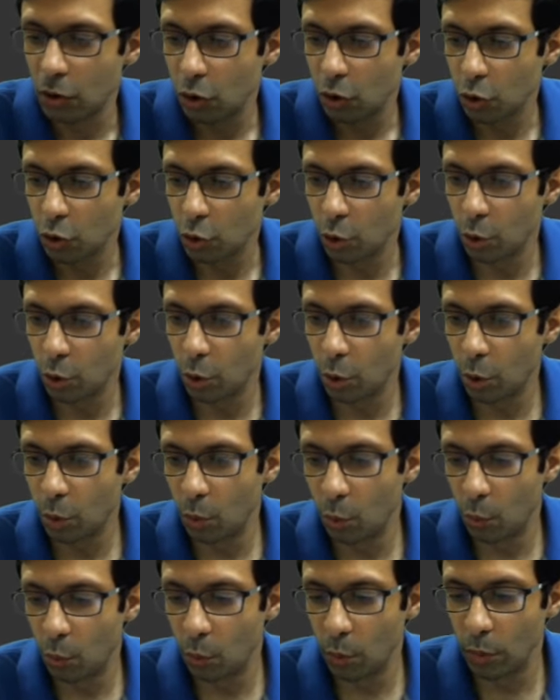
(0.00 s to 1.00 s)

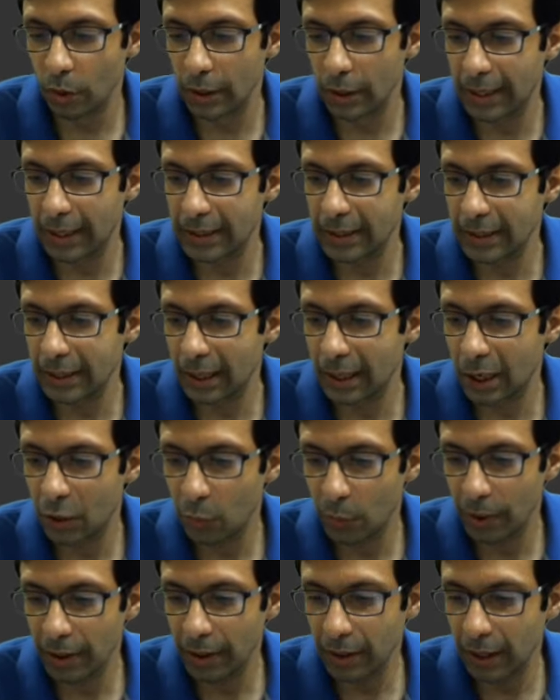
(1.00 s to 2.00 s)
So let's
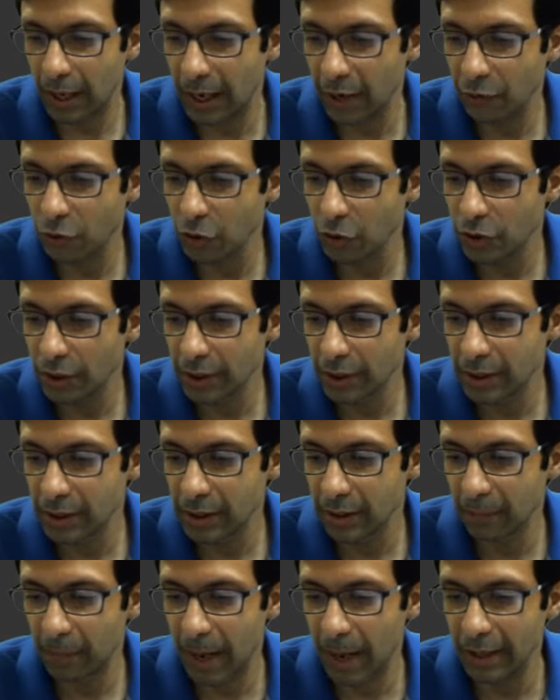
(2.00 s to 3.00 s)
start with the hydrogen
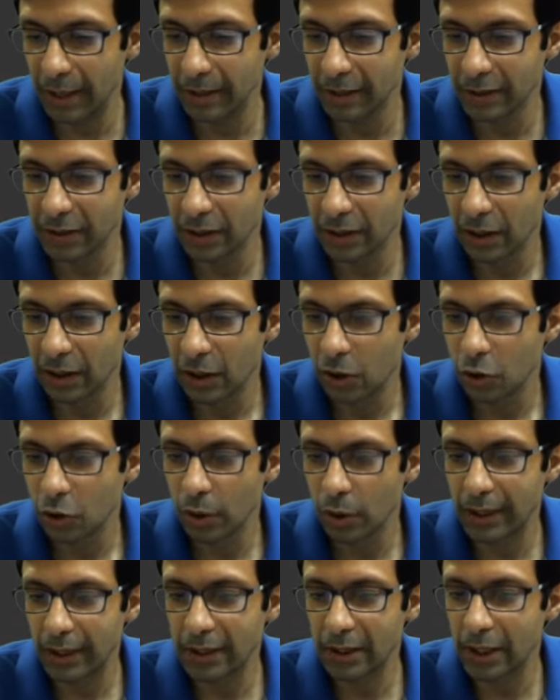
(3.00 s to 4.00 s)
is balanced.
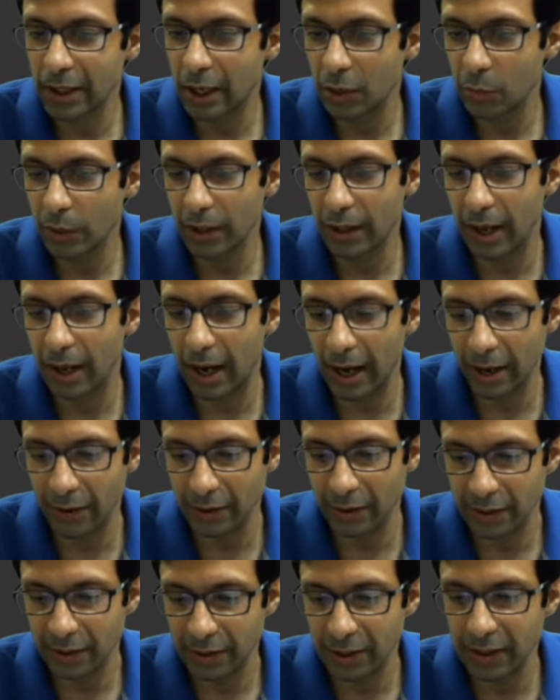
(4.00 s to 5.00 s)
So let's start with
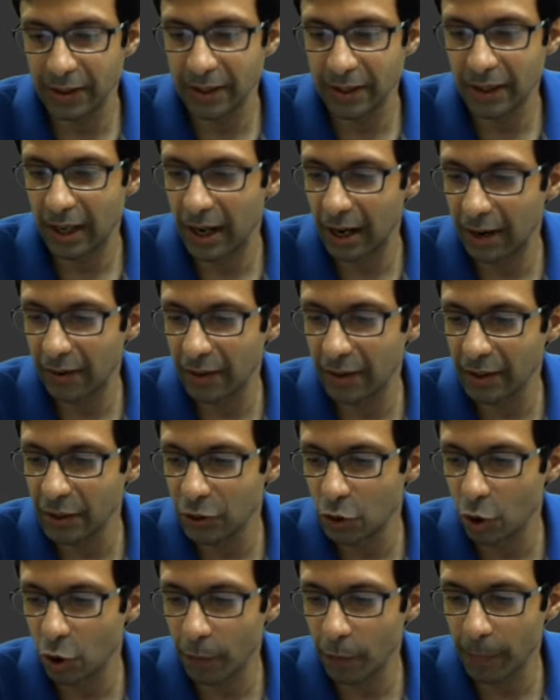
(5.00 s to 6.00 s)
iron, since iron
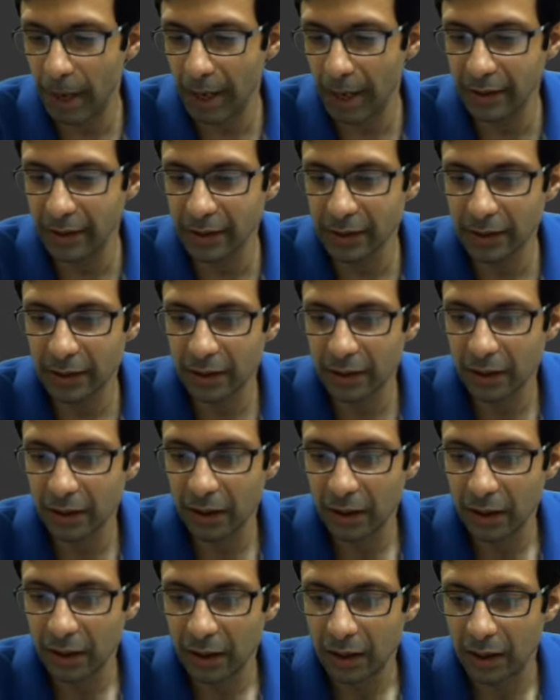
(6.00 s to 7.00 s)
is not balanced.
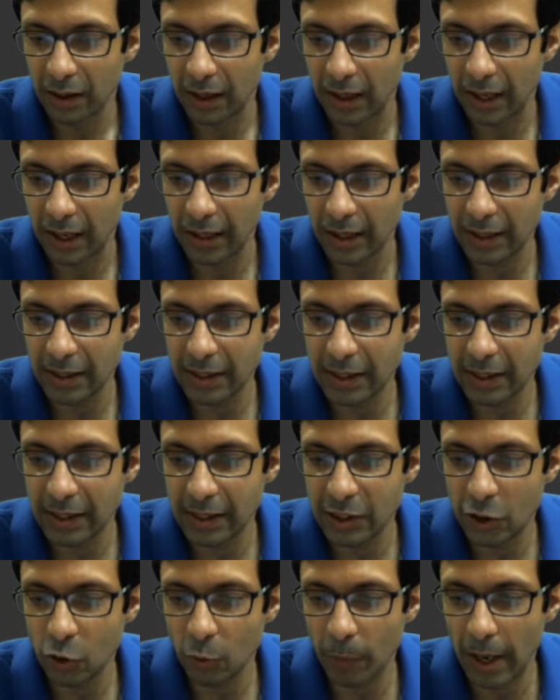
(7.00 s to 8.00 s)
And it's
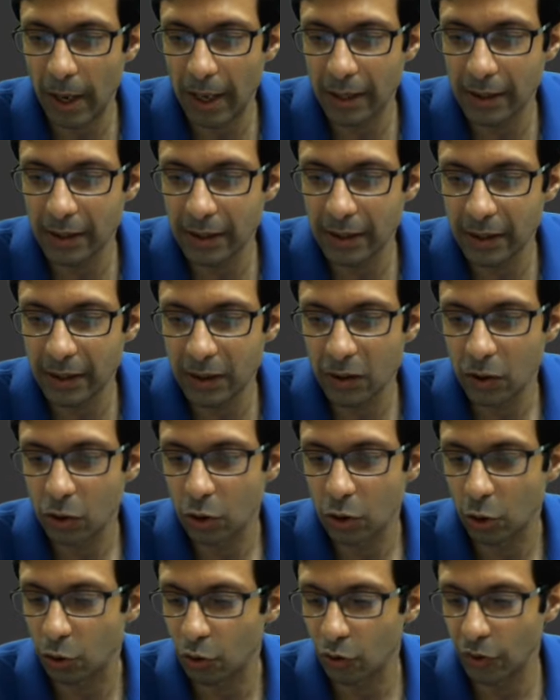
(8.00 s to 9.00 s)
easy to balance it.
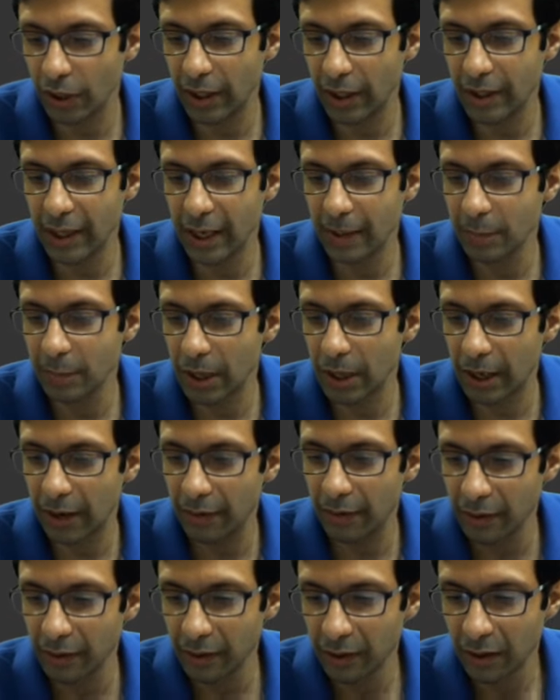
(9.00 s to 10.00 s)
So 3 times
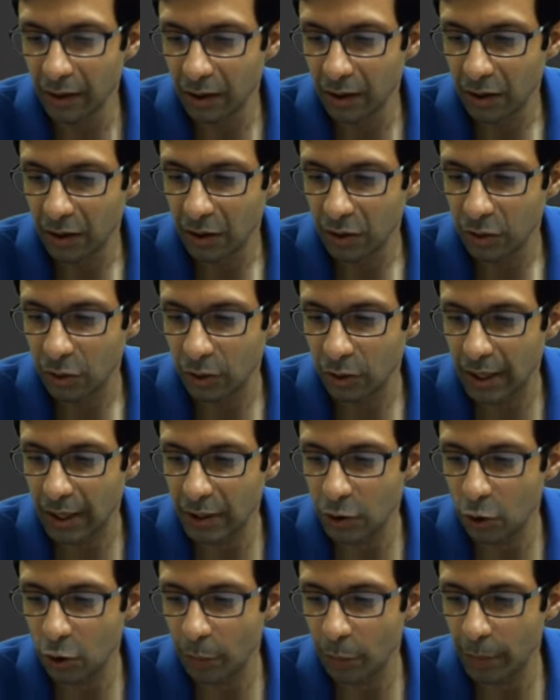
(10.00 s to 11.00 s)
iron. So
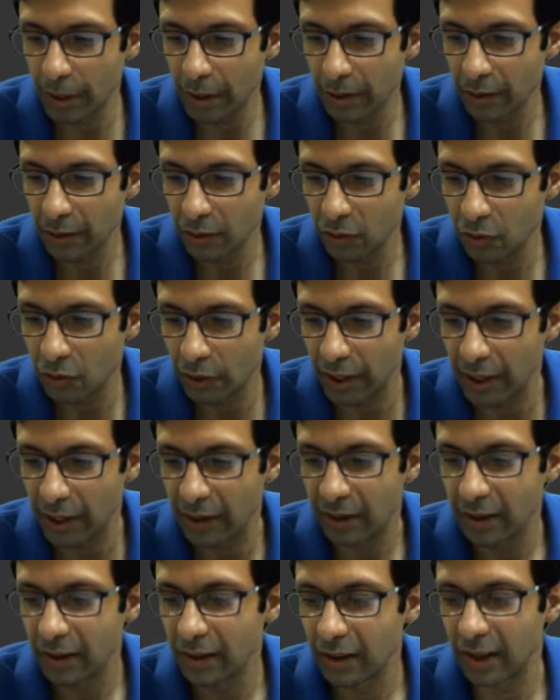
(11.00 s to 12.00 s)
that's going to be 3.
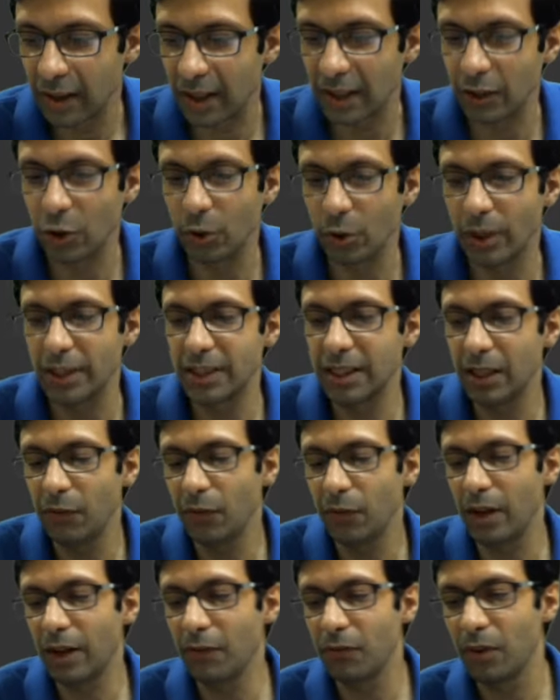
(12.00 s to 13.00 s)
And you can see
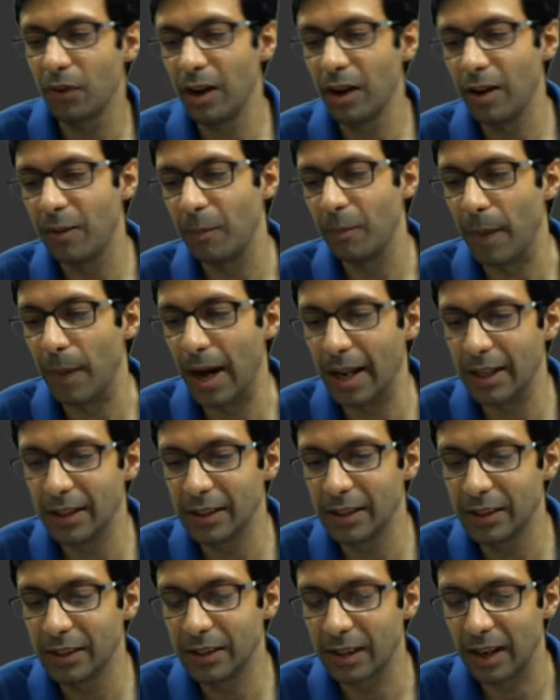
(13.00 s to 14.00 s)
we have
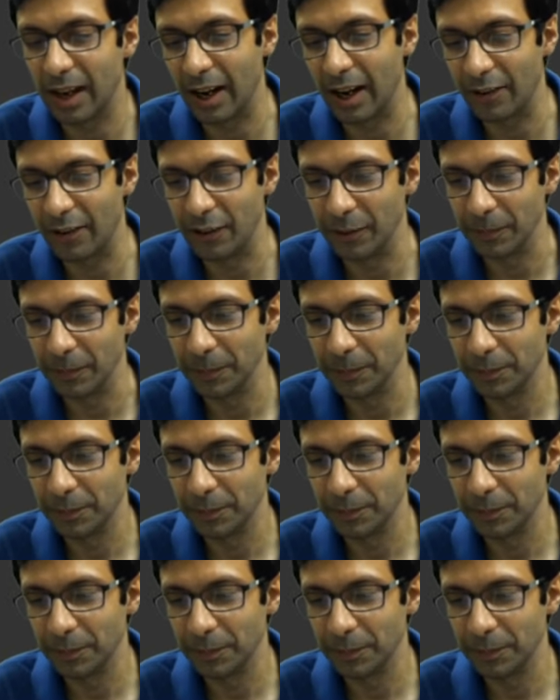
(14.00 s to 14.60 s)
balanced iron.